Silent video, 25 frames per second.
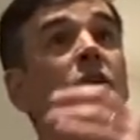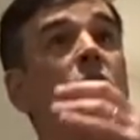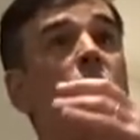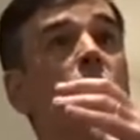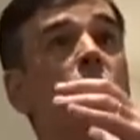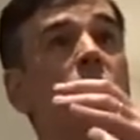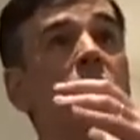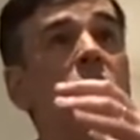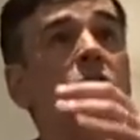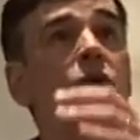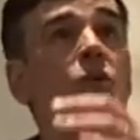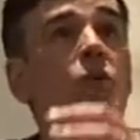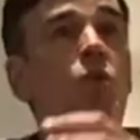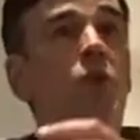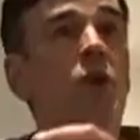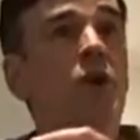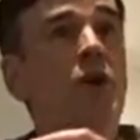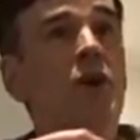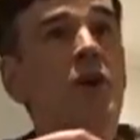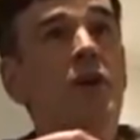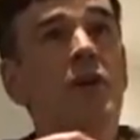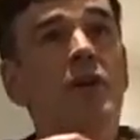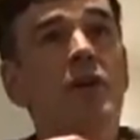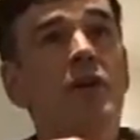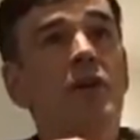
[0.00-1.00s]
which
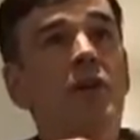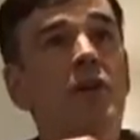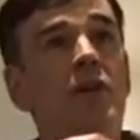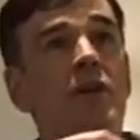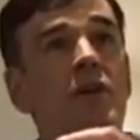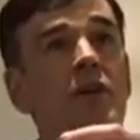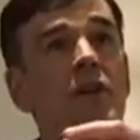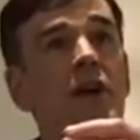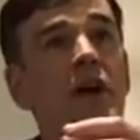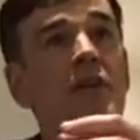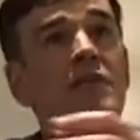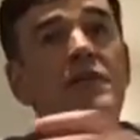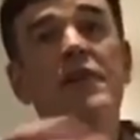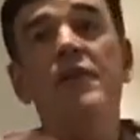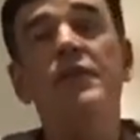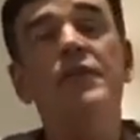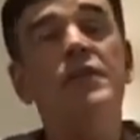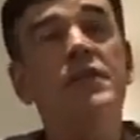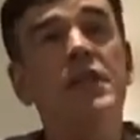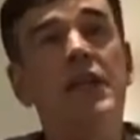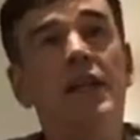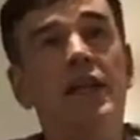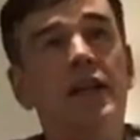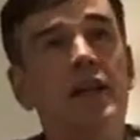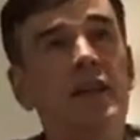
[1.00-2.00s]
were, I've never
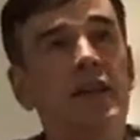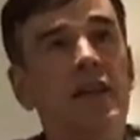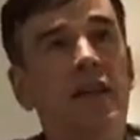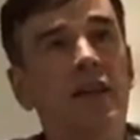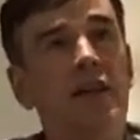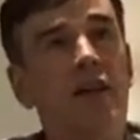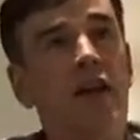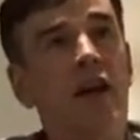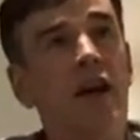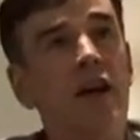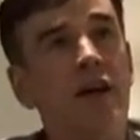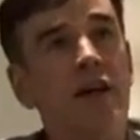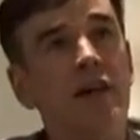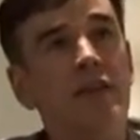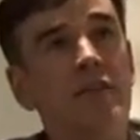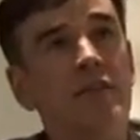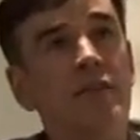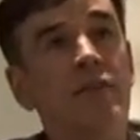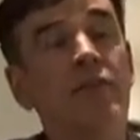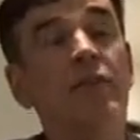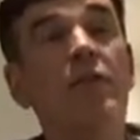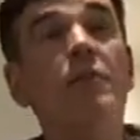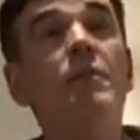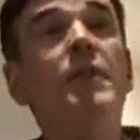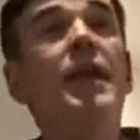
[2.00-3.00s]
seen anything like it.
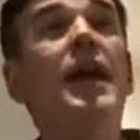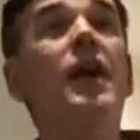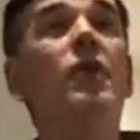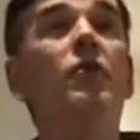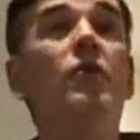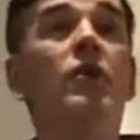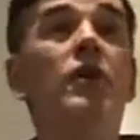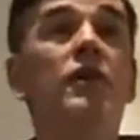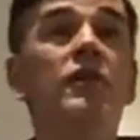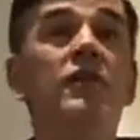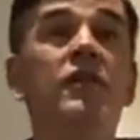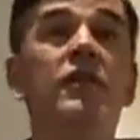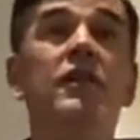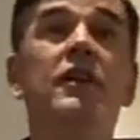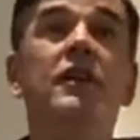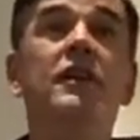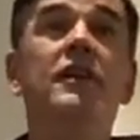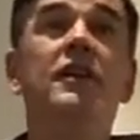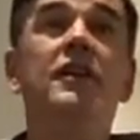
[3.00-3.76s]
And from now on,